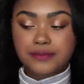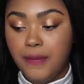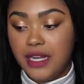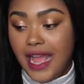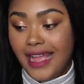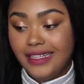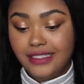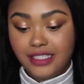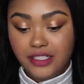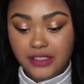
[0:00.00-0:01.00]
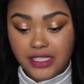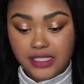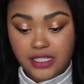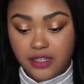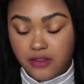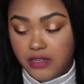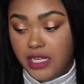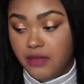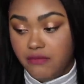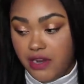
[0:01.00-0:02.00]
But I consider this a
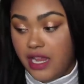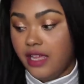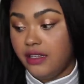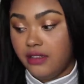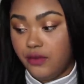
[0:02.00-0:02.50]
Korean brand